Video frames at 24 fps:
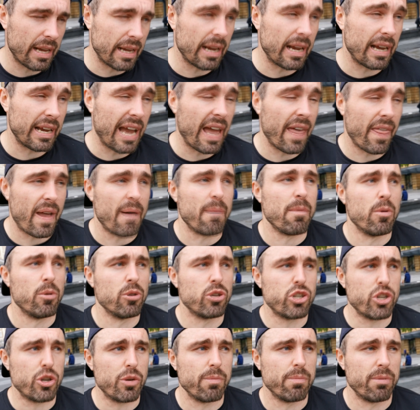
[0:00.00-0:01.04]
I get that,
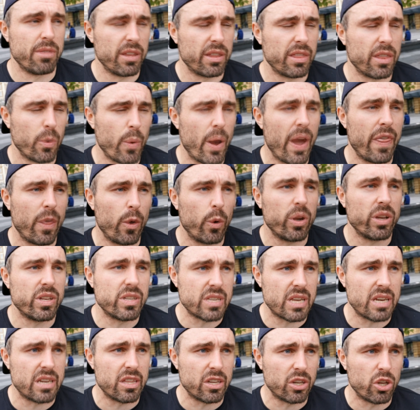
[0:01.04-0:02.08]
but the way they'll
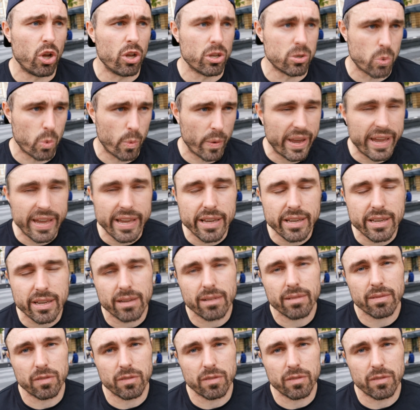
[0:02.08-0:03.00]
concede the goals were weak.